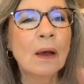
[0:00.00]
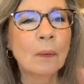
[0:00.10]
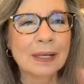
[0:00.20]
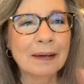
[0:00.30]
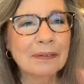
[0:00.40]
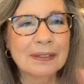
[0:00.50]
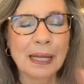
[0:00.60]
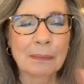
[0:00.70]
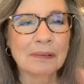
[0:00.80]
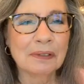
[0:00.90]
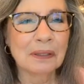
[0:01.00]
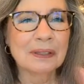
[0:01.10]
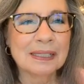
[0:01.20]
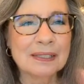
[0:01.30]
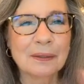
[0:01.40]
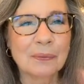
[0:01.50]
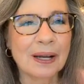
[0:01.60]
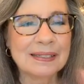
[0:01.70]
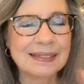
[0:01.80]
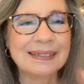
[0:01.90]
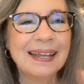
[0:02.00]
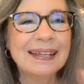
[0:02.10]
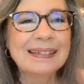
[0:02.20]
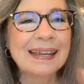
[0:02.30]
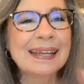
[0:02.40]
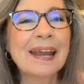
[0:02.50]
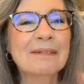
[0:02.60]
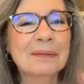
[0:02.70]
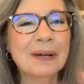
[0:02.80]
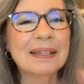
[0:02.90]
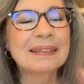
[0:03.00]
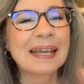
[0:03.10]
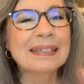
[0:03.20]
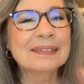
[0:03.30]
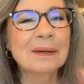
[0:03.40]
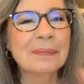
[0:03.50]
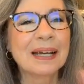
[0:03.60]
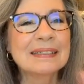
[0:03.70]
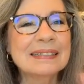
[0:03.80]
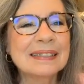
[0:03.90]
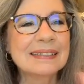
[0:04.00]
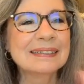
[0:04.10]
whatever time of year it is you're watching. Take care, everyone. Thanks so much.